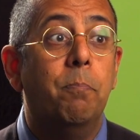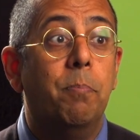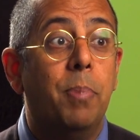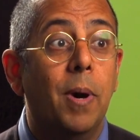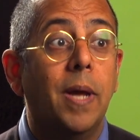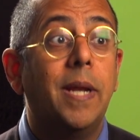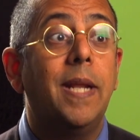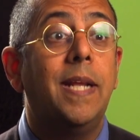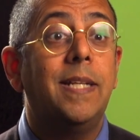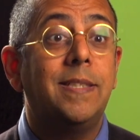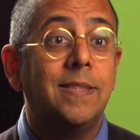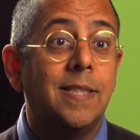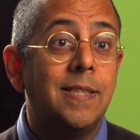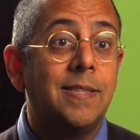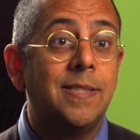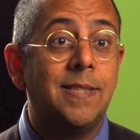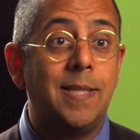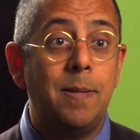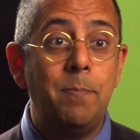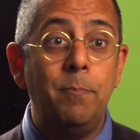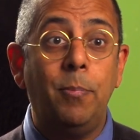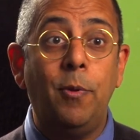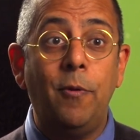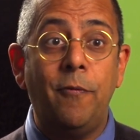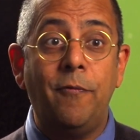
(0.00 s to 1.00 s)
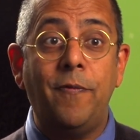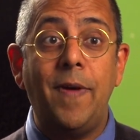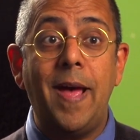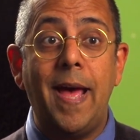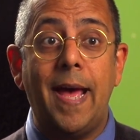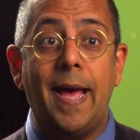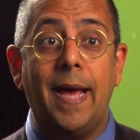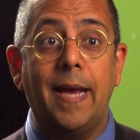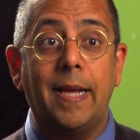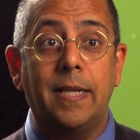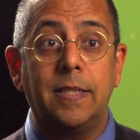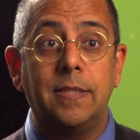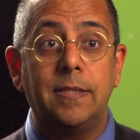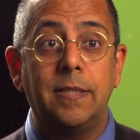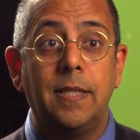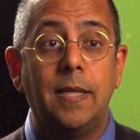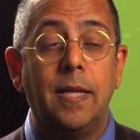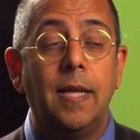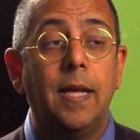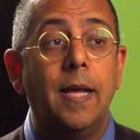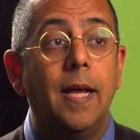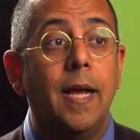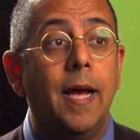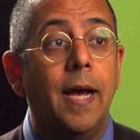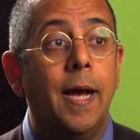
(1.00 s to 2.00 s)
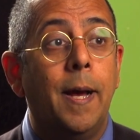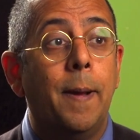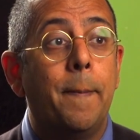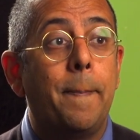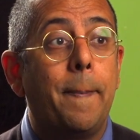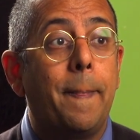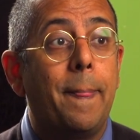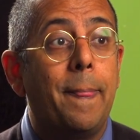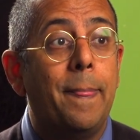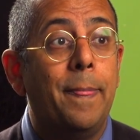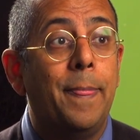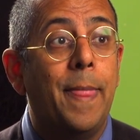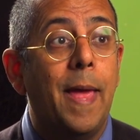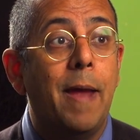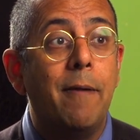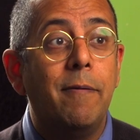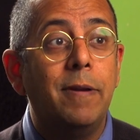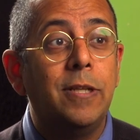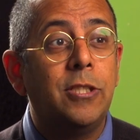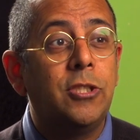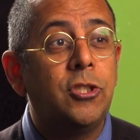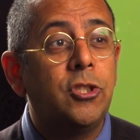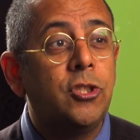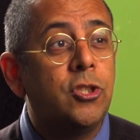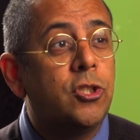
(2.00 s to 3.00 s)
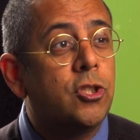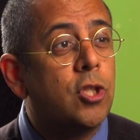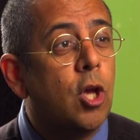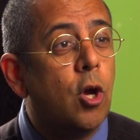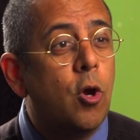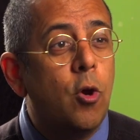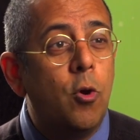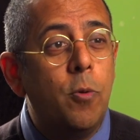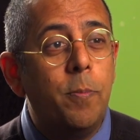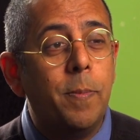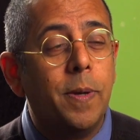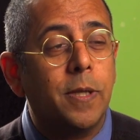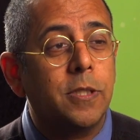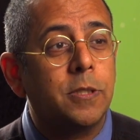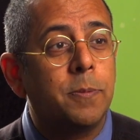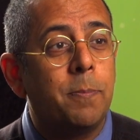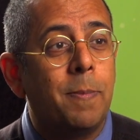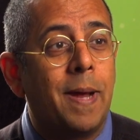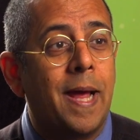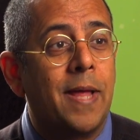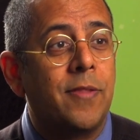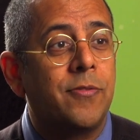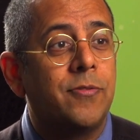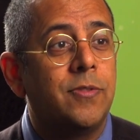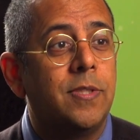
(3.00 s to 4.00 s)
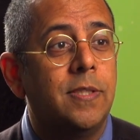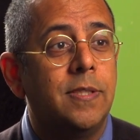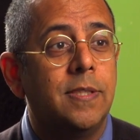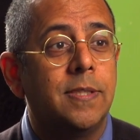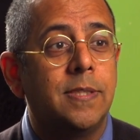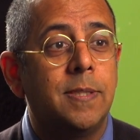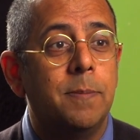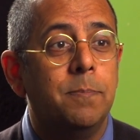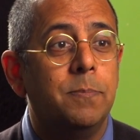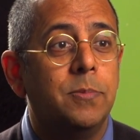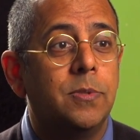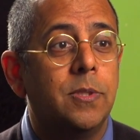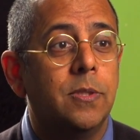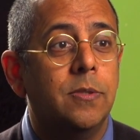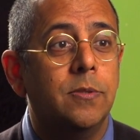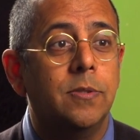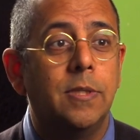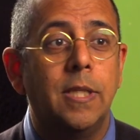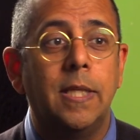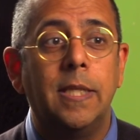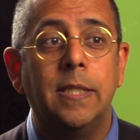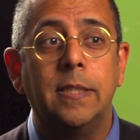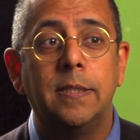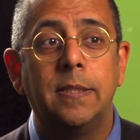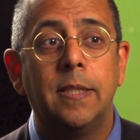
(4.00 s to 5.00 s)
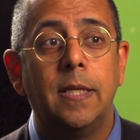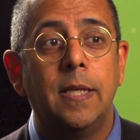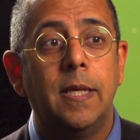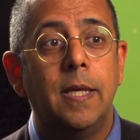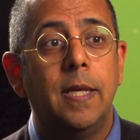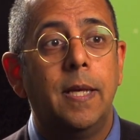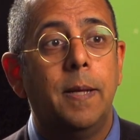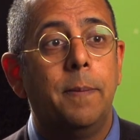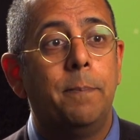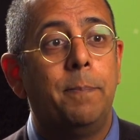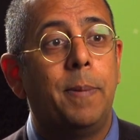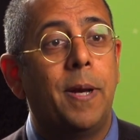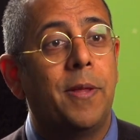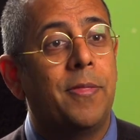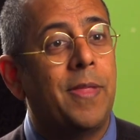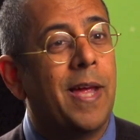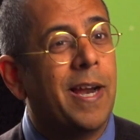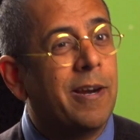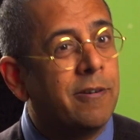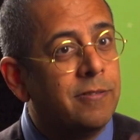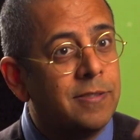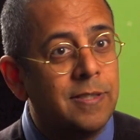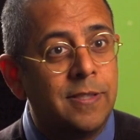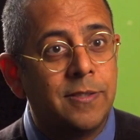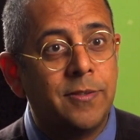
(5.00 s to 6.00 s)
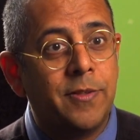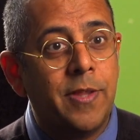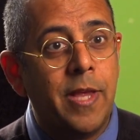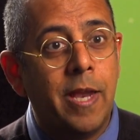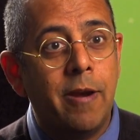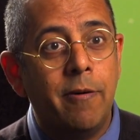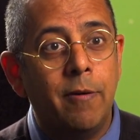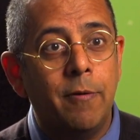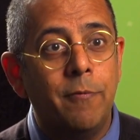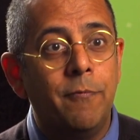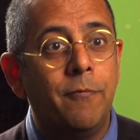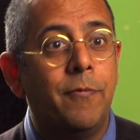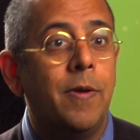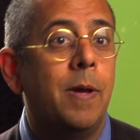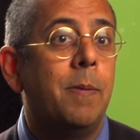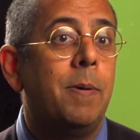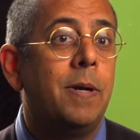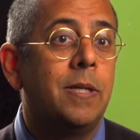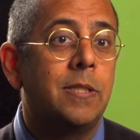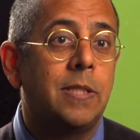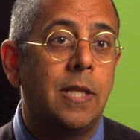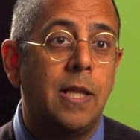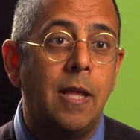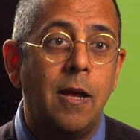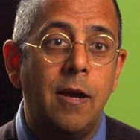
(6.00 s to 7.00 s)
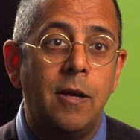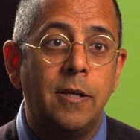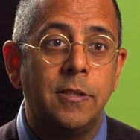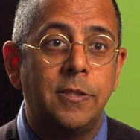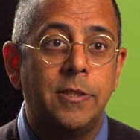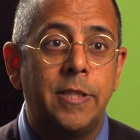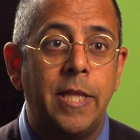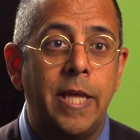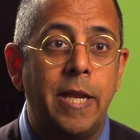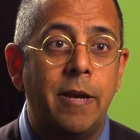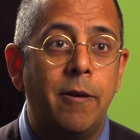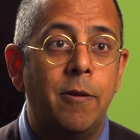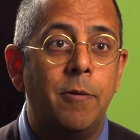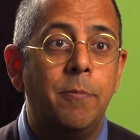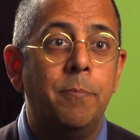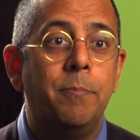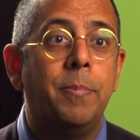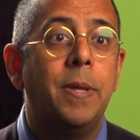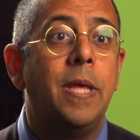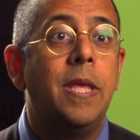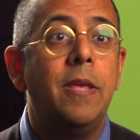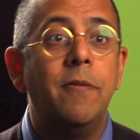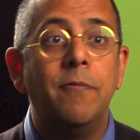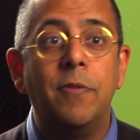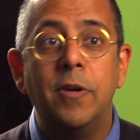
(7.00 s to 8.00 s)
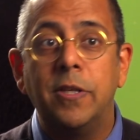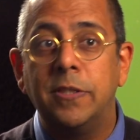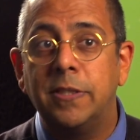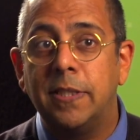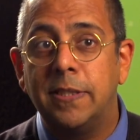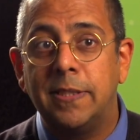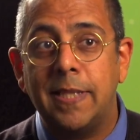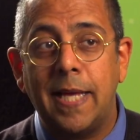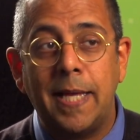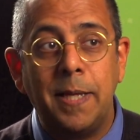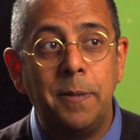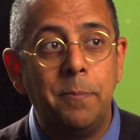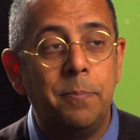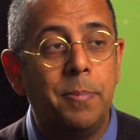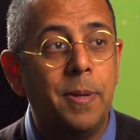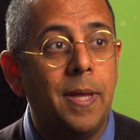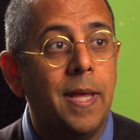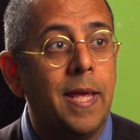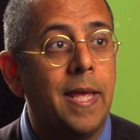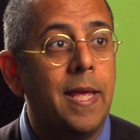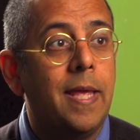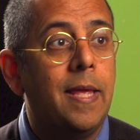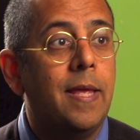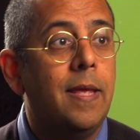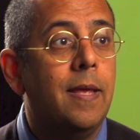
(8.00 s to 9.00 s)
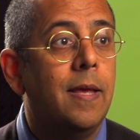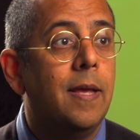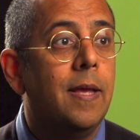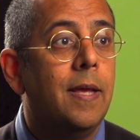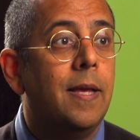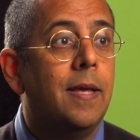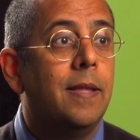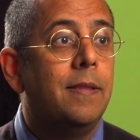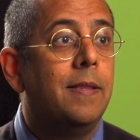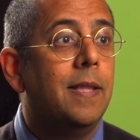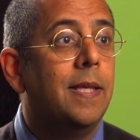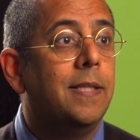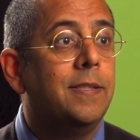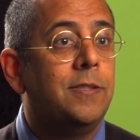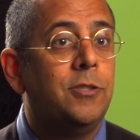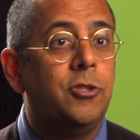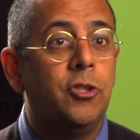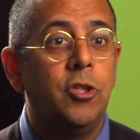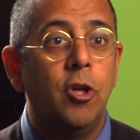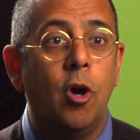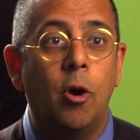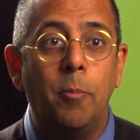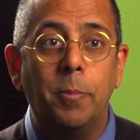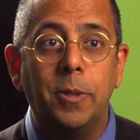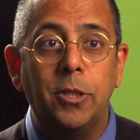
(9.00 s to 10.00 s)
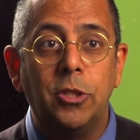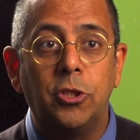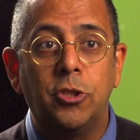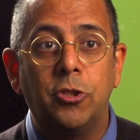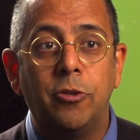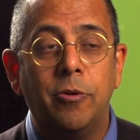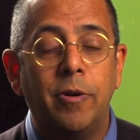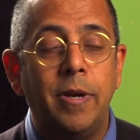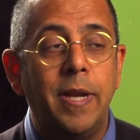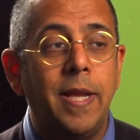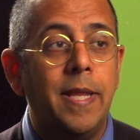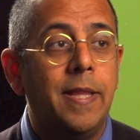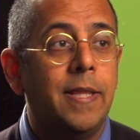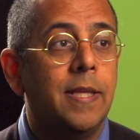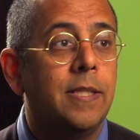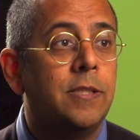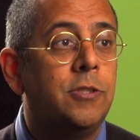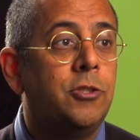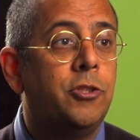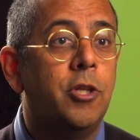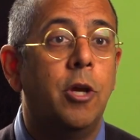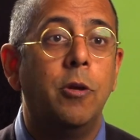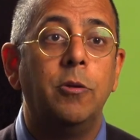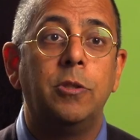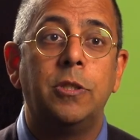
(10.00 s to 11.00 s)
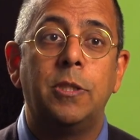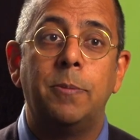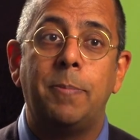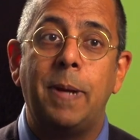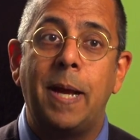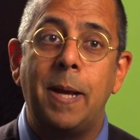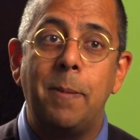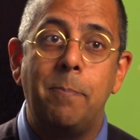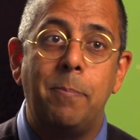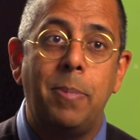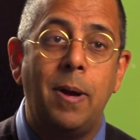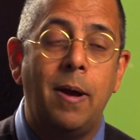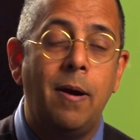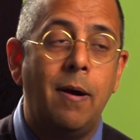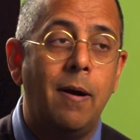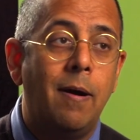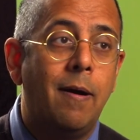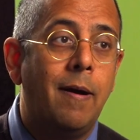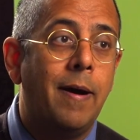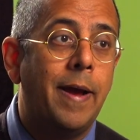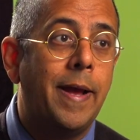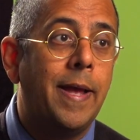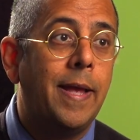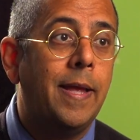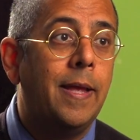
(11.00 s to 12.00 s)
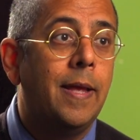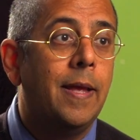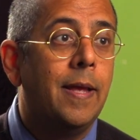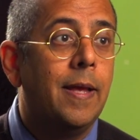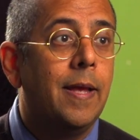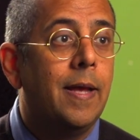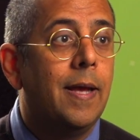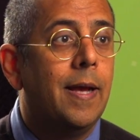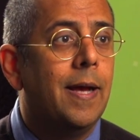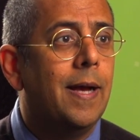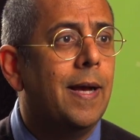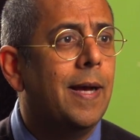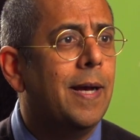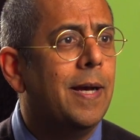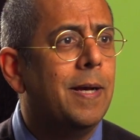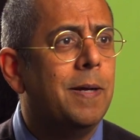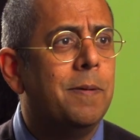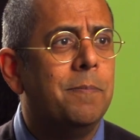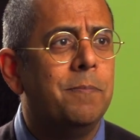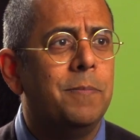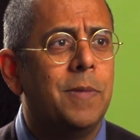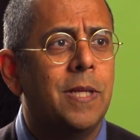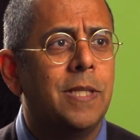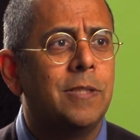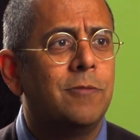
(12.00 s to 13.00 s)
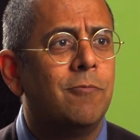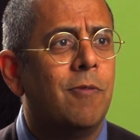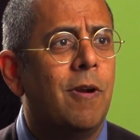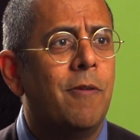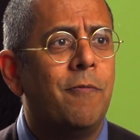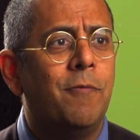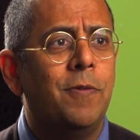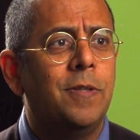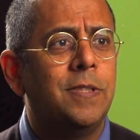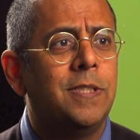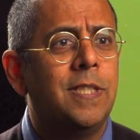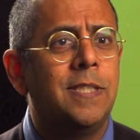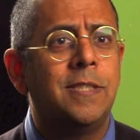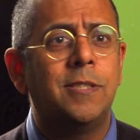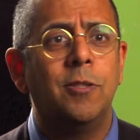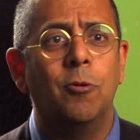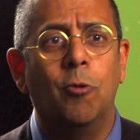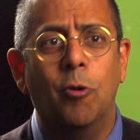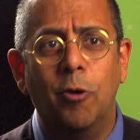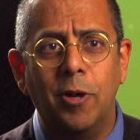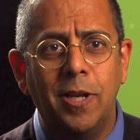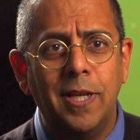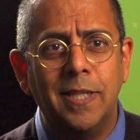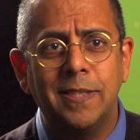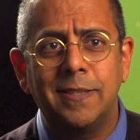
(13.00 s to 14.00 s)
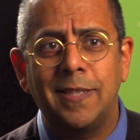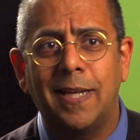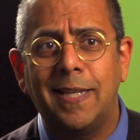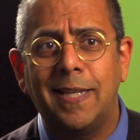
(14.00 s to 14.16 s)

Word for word: but it's a simple fact. Um, there is so much maths in The Simpsons. There's Pythagoras' theorem, Fermat's last theorem, P versus NP, there's geometry, there's jokes about pi, um, there's references to Euler's